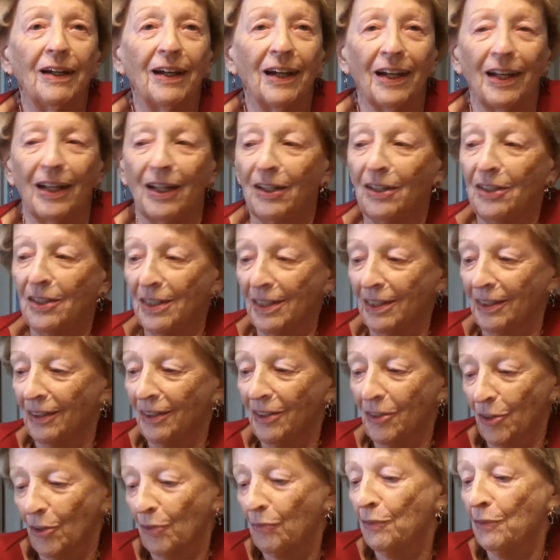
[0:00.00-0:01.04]
and
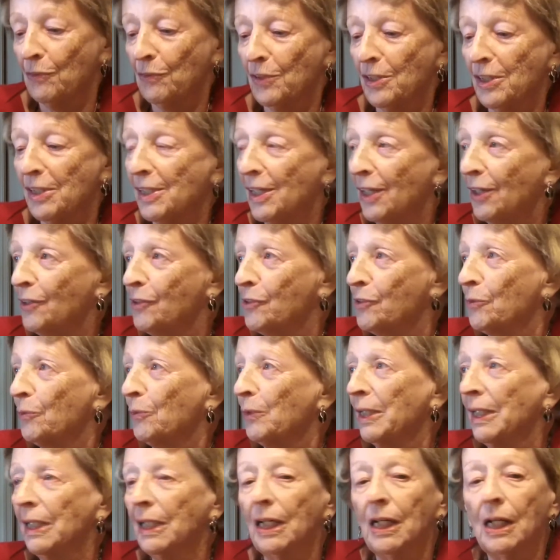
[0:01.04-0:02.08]
or $15 a
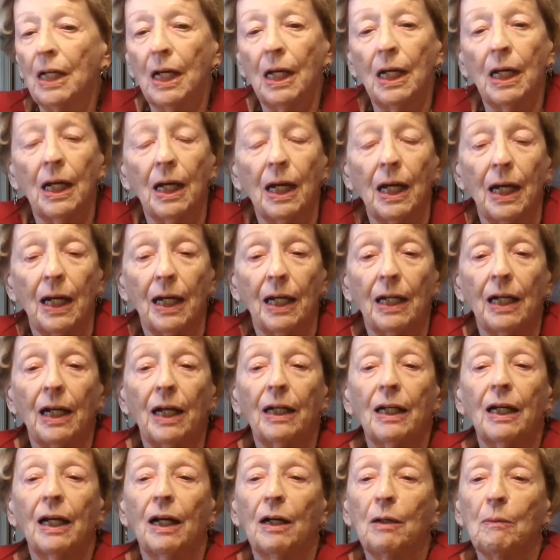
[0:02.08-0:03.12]
week, and
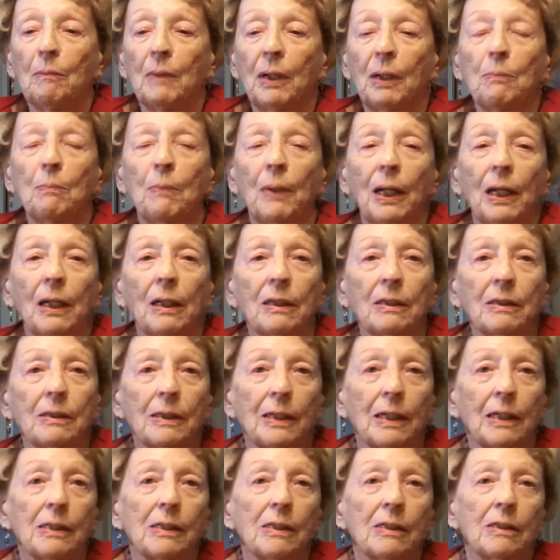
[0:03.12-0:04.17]
I got my pilot's
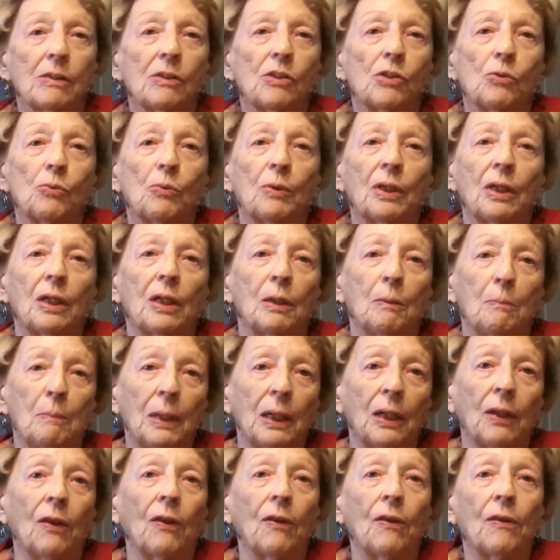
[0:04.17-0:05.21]
license within a
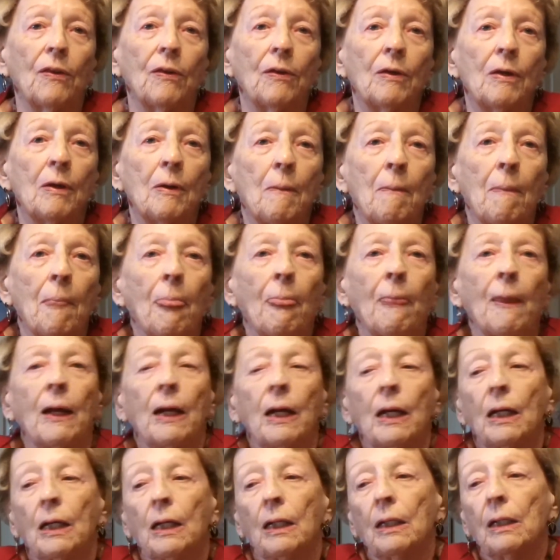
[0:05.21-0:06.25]
month.
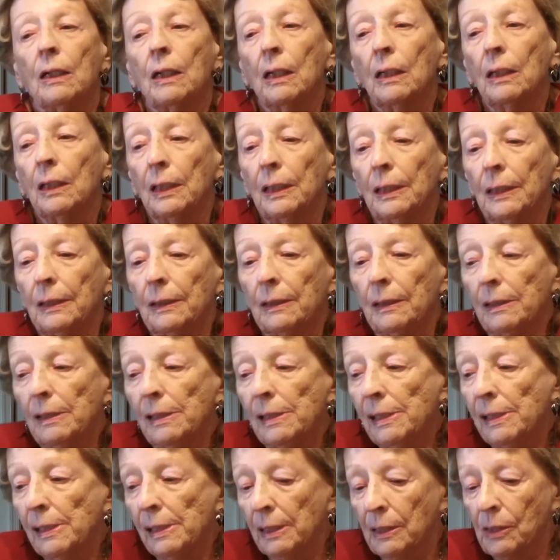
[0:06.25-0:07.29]
And
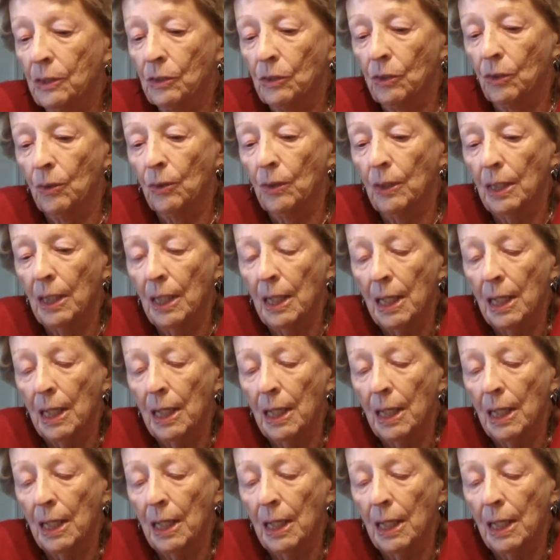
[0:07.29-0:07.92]
so